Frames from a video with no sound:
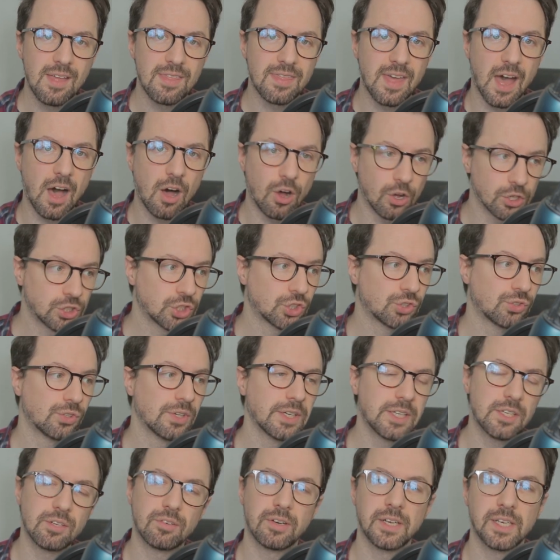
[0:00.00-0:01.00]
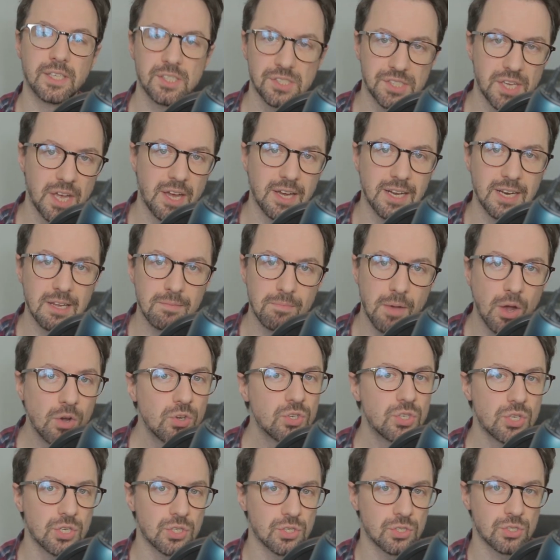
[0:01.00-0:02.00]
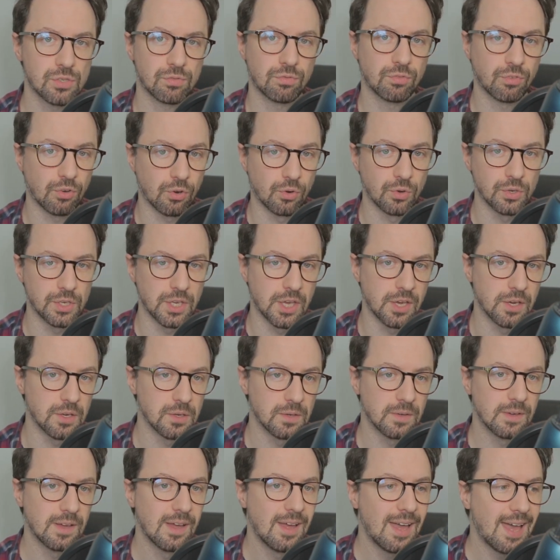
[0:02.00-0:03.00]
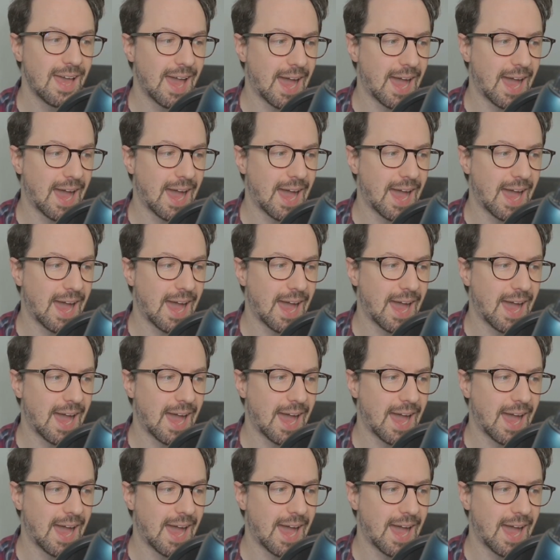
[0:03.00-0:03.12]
that are triggering certain emotions for you.